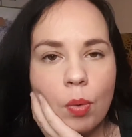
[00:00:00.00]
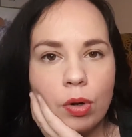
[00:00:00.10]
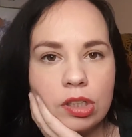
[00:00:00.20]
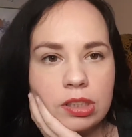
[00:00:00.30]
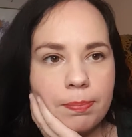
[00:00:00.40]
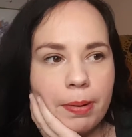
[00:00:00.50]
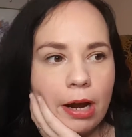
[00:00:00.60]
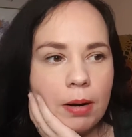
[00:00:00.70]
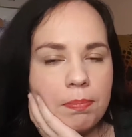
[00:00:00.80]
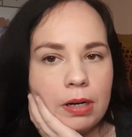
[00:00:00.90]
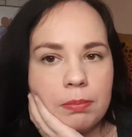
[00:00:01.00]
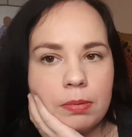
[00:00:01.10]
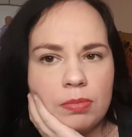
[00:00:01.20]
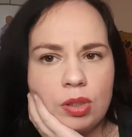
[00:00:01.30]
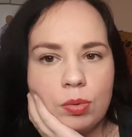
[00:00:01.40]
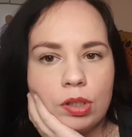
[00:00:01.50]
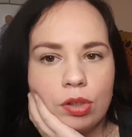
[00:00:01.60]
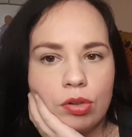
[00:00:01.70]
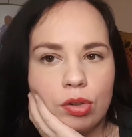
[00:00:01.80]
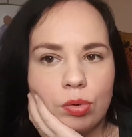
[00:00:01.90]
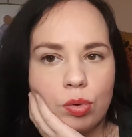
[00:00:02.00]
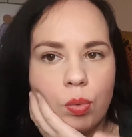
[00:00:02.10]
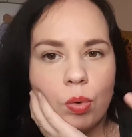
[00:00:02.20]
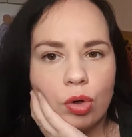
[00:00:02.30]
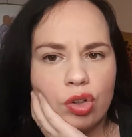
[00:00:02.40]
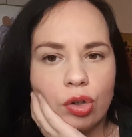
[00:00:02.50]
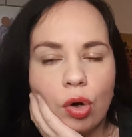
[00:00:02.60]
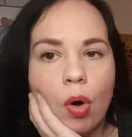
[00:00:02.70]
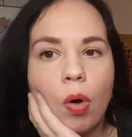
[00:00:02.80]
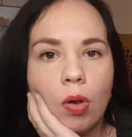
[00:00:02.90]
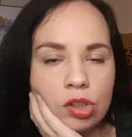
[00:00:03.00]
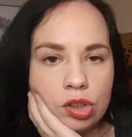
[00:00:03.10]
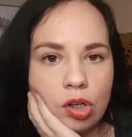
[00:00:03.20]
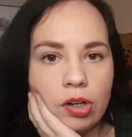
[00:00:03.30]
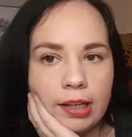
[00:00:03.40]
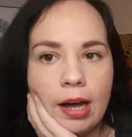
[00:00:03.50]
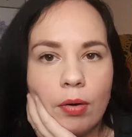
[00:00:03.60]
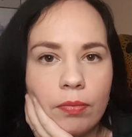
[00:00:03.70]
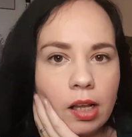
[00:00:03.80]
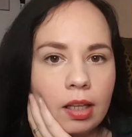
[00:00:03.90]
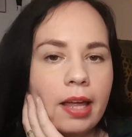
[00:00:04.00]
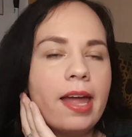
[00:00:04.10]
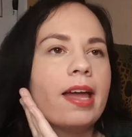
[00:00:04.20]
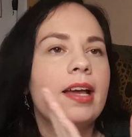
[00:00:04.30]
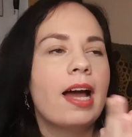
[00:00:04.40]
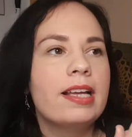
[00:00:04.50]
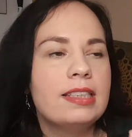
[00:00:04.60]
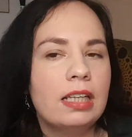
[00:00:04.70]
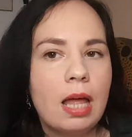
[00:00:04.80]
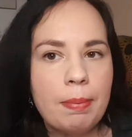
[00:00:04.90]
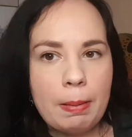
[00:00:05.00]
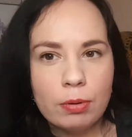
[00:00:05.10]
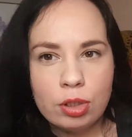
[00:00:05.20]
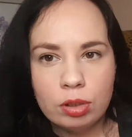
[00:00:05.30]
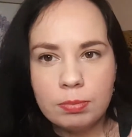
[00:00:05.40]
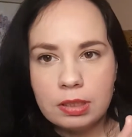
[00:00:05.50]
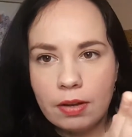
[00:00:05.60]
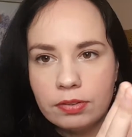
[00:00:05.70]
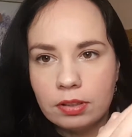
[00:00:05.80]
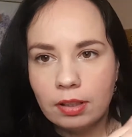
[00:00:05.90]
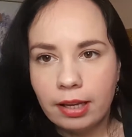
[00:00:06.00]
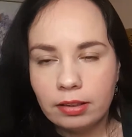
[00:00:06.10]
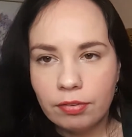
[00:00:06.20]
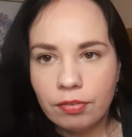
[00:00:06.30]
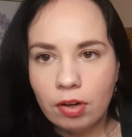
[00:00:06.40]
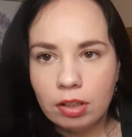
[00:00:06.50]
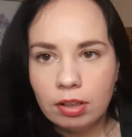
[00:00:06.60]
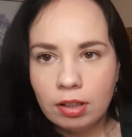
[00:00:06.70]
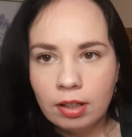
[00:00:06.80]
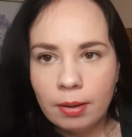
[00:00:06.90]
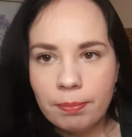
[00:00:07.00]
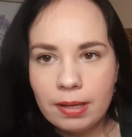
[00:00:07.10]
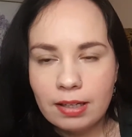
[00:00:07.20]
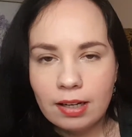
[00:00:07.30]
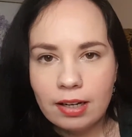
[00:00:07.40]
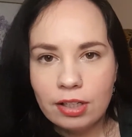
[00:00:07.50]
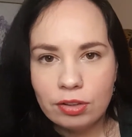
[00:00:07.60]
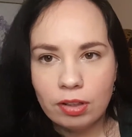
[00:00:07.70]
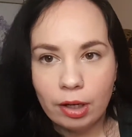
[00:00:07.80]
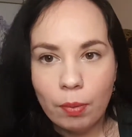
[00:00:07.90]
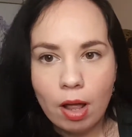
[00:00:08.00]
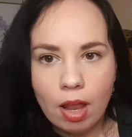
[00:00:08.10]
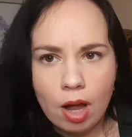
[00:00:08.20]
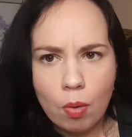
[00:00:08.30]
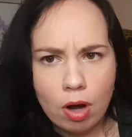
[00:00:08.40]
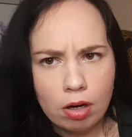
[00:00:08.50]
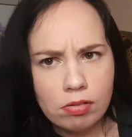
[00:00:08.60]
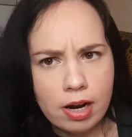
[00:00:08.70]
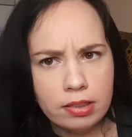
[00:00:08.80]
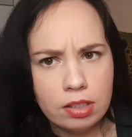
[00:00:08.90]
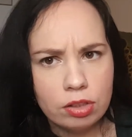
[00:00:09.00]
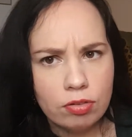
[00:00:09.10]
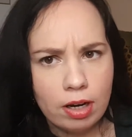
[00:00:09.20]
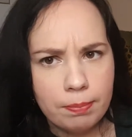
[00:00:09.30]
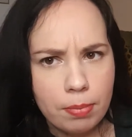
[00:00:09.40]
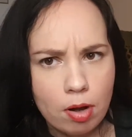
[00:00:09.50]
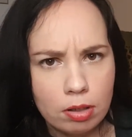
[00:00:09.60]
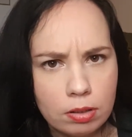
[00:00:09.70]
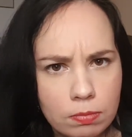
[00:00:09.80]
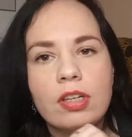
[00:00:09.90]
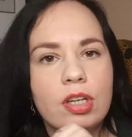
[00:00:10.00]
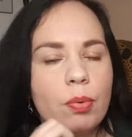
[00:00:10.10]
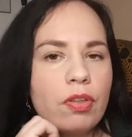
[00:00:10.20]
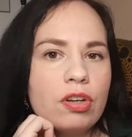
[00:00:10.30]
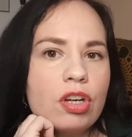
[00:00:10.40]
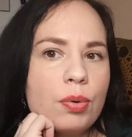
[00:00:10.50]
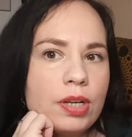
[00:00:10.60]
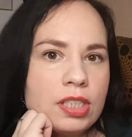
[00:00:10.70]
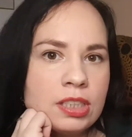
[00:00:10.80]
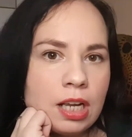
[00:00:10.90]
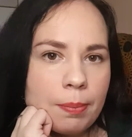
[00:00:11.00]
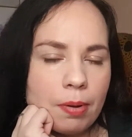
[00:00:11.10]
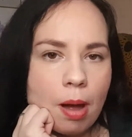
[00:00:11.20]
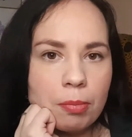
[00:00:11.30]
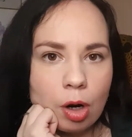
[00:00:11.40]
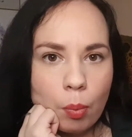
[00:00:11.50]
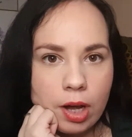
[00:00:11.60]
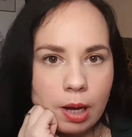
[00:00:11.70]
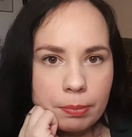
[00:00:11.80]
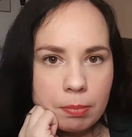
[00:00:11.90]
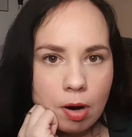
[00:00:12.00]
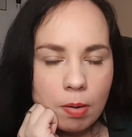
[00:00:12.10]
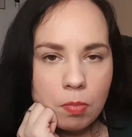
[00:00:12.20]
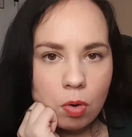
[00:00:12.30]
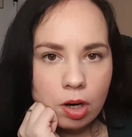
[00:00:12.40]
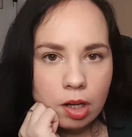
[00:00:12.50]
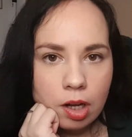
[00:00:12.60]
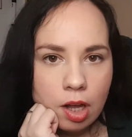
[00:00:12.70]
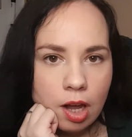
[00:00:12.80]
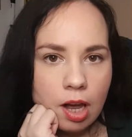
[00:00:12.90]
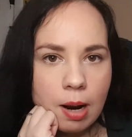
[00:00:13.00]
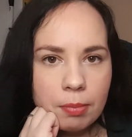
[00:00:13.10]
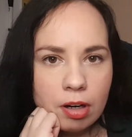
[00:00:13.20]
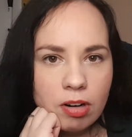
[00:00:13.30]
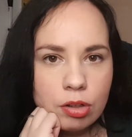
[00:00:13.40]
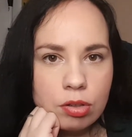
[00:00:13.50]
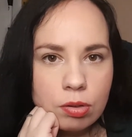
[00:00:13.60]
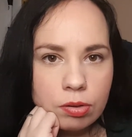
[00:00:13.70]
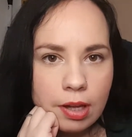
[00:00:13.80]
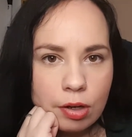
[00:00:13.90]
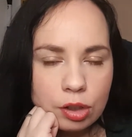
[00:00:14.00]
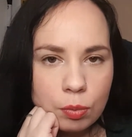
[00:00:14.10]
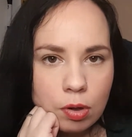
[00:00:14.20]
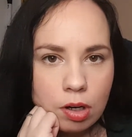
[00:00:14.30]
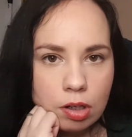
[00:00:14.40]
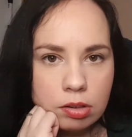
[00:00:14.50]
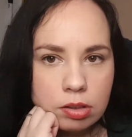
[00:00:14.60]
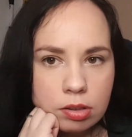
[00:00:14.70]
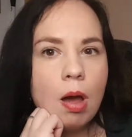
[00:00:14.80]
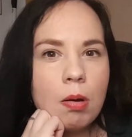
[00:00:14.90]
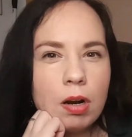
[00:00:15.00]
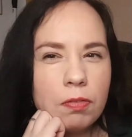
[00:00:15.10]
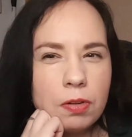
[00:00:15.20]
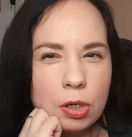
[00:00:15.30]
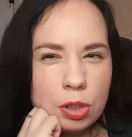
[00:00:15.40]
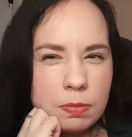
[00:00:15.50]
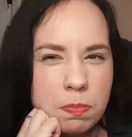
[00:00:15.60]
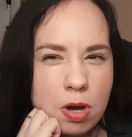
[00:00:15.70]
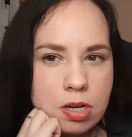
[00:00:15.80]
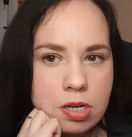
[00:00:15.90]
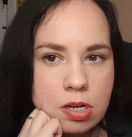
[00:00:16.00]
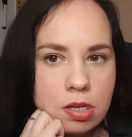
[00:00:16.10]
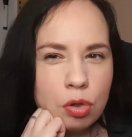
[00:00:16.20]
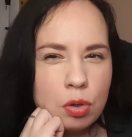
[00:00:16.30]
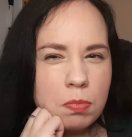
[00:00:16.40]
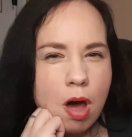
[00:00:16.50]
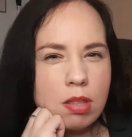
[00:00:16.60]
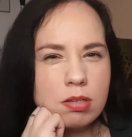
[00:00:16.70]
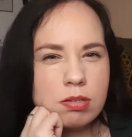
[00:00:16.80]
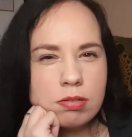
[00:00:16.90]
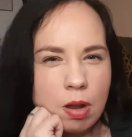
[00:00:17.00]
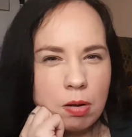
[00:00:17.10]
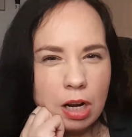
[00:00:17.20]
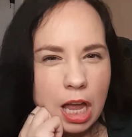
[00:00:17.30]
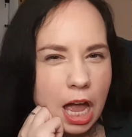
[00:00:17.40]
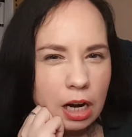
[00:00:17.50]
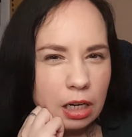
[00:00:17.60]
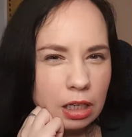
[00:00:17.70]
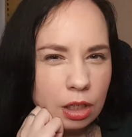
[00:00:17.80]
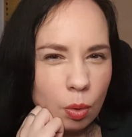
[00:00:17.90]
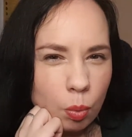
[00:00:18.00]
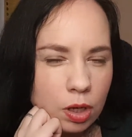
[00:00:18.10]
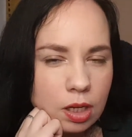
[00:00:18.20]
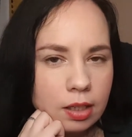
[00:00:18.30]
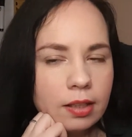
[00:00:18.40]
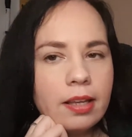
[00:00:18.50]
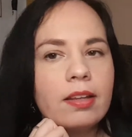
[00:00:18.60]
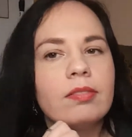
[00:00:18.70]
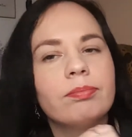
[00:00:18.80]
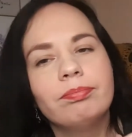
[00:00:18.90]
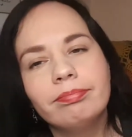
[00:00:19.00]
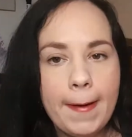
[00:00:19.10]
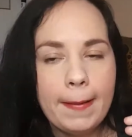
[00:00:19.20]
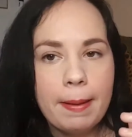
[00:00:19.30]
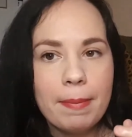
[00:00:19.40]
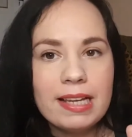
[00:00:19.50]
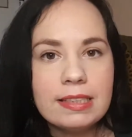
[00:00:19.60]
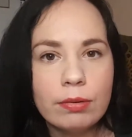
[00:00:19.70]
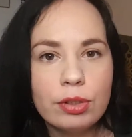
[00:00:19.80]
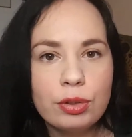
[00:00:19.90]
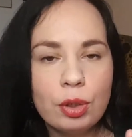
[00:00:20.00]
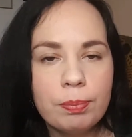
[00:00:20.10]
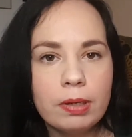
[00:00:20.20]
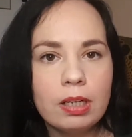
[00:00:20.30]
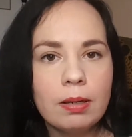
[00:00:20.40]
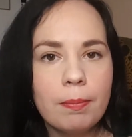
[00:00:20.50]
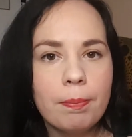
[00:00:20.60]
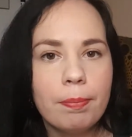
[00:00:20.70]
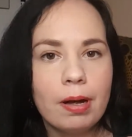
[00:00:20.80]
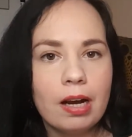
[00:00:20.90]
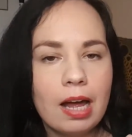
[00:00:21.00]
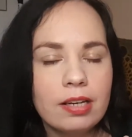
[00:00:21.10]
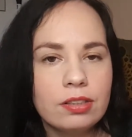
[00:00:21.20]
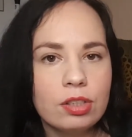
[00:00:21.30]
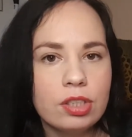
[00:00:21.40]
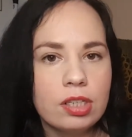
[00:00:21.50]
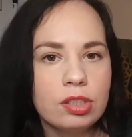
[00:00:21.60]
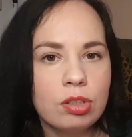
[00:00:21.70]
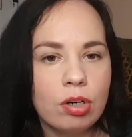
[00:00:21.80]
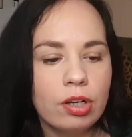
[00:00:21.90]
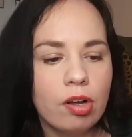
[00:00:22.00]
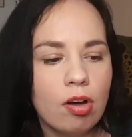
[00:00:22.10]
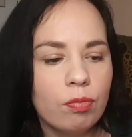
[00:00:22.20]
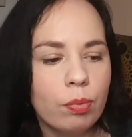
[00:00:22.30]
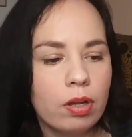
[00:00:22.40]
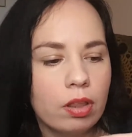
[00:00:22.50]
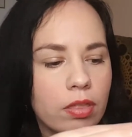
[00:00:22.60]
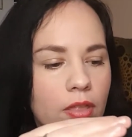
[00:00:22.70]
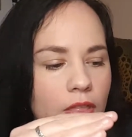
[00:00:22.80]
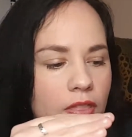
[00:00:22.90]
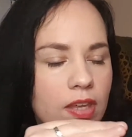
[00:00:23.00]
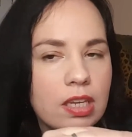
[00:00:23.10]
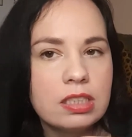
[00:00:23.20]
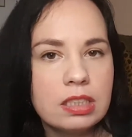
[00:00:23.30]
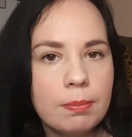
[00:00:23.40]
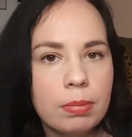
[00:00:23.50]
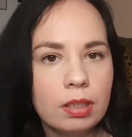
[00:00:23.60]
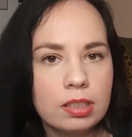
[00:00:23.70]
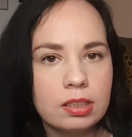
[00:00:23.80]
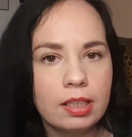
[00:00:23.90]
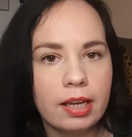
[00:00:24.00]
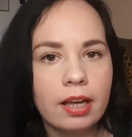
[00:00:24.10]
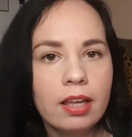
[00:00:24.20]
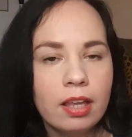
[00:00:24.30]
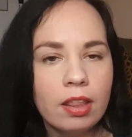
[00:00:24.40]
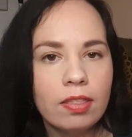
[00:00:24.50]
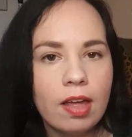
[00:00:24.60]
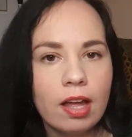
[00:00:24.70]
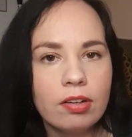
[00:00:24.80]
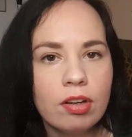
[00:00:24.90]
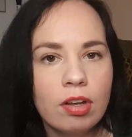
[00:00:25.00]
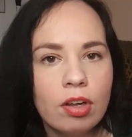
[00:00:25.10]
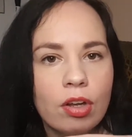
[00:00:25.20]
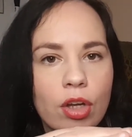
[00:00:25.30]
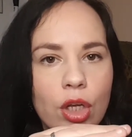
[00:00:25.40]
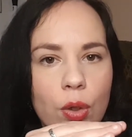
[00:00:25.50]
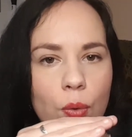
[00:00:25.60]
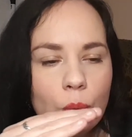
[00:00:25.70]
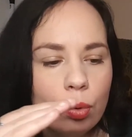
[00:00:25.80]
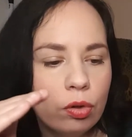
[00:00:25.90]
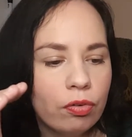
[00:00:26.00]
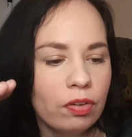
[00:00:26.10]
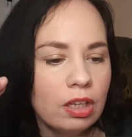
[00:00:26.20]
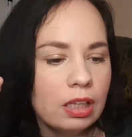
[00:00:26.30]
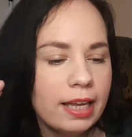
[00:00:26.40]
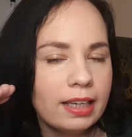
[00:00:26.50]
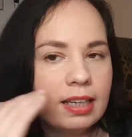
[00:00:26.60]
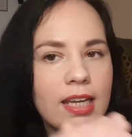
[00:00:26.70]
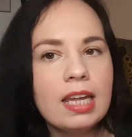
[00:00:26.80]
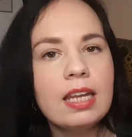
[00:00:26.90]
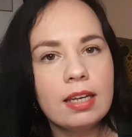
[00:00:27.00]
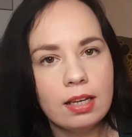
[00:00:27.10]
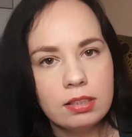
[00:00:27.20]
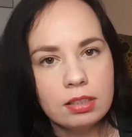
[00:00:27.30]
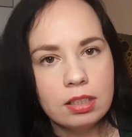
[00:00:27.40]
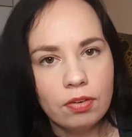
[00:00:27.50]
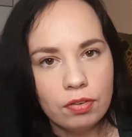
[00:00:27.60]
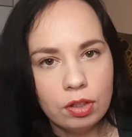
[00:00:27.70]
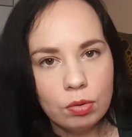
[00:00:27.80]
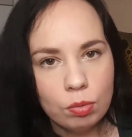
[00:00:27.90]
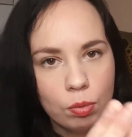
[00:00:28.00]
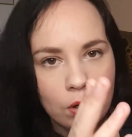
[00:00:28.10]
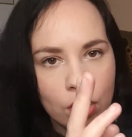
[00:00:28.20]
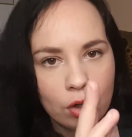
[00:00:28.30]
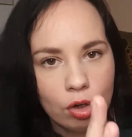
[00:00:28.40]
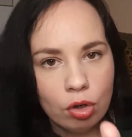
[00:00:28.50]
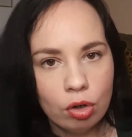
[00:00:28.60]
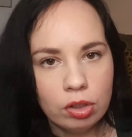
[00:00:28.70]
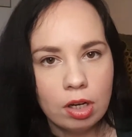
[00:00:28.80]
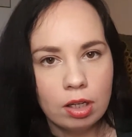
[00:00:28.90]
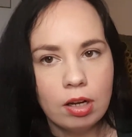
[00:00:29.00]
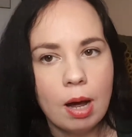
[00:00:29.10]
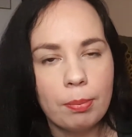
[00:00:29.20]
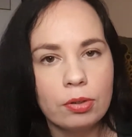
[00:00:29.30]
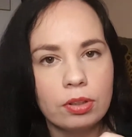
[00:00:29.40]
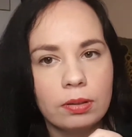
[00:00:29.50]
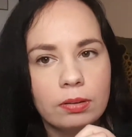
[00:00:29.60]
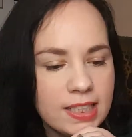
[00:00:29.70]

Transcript: What is the bare minimum you can do toward your goal starting out? Like, I see a lot of people shoot themselves in like the foot because they're like, well, I want to write this great book. And what they do is set up, well, I'm going to wake up tomorrow morning and I'm going to write 2,000 words. I'm going to finish this book in 2 months. I'm going to edit it in a week. And it might sound stupid, but I suggest starting off with the simplest thing that you would feel like an idiot if you could not accomplish it.